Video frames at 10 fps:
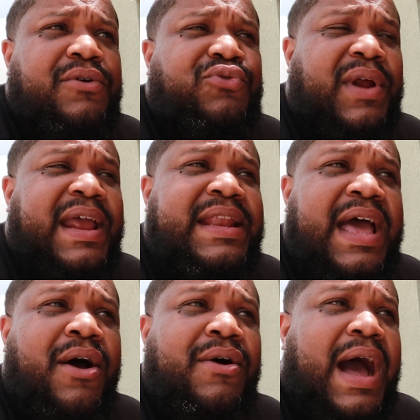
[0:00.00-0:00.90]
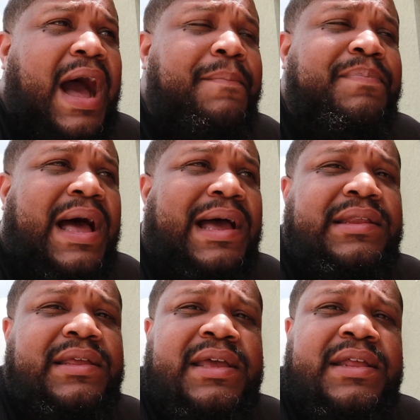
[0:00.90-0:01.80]
right now, I'm not
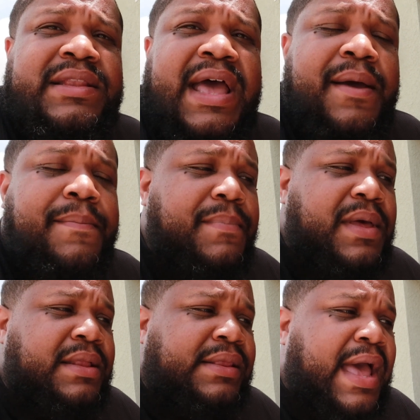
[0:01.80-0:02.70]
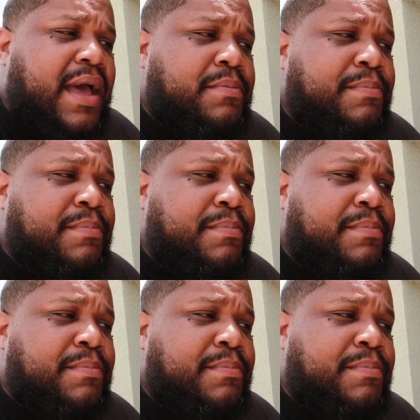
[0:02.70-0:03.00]
in that